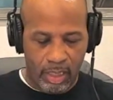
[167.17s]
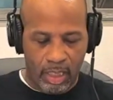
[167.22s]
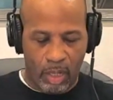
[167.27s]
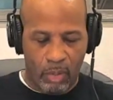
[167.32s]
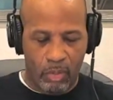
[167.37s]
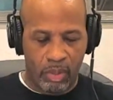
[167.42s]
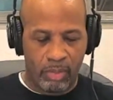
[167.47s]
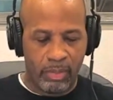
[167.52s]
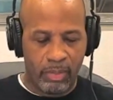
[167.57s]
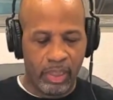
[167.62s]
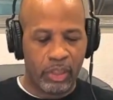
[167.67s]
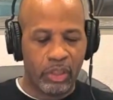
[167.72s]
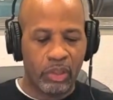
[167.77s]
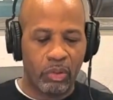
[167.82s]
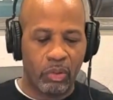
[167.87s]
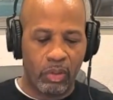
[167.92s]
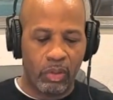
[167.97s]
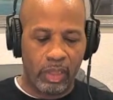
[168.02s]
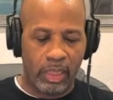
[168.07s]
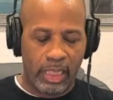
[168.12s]
I want to make
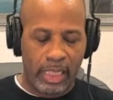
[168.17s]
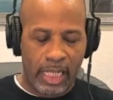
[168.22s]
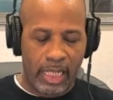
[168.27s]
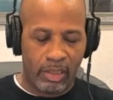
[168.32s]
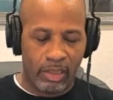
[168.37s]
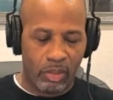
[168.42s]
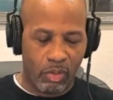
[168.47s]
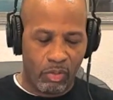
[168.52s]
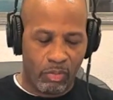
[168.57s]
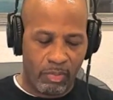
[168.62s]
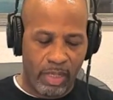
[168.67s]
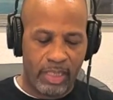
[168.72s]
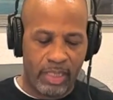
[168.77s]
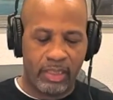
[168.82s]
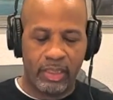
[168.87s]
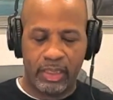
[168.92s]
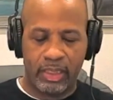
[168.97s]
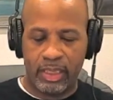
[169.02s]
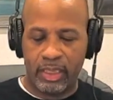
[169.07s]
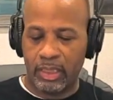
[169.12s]
sure that I don't
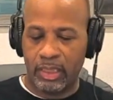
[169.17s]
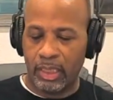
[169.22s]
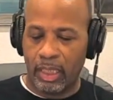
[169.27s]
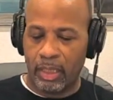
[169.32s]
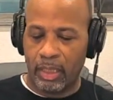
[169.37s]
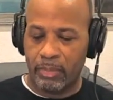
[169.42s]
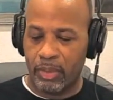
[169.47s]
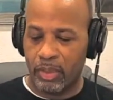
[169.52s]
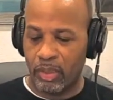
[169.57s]
mess this up.